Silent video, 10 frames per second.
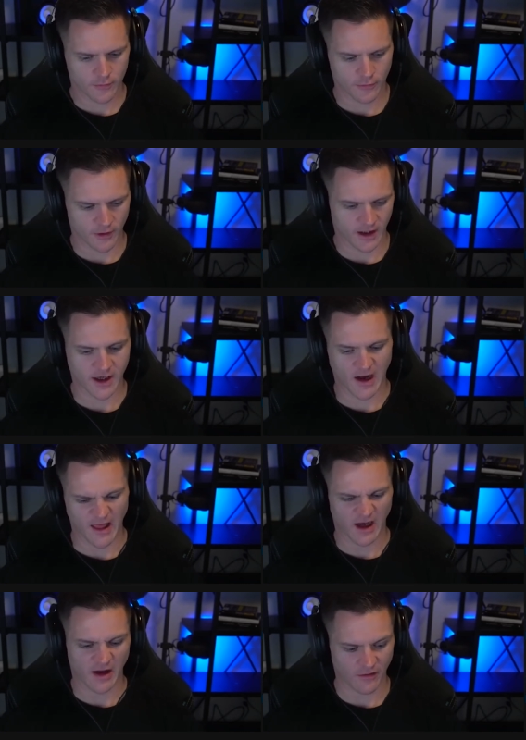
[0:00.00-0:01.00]
or like kind of
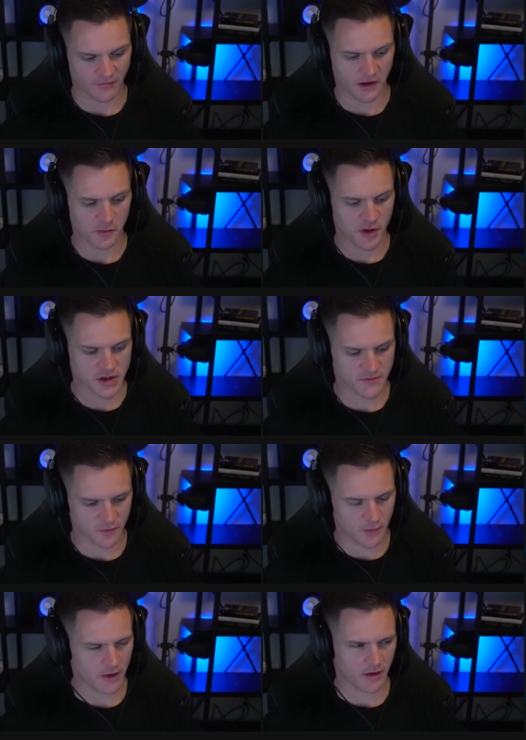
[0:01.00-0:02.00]
like an elevator pitch, if
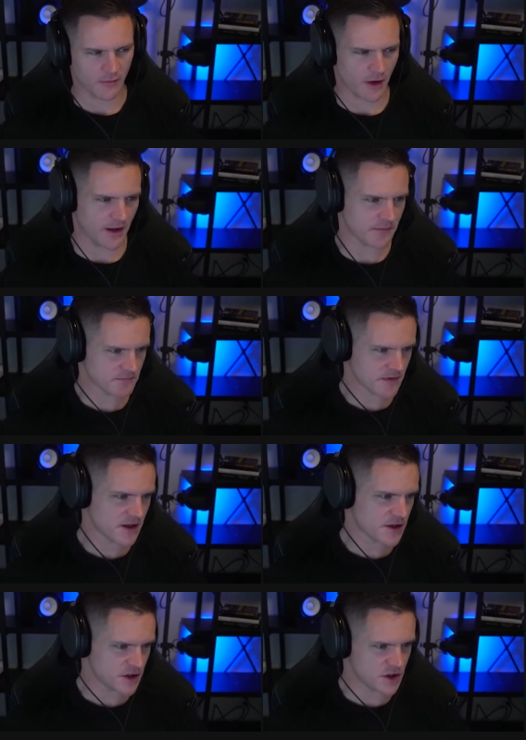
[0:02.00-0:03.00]
you will. I don't want to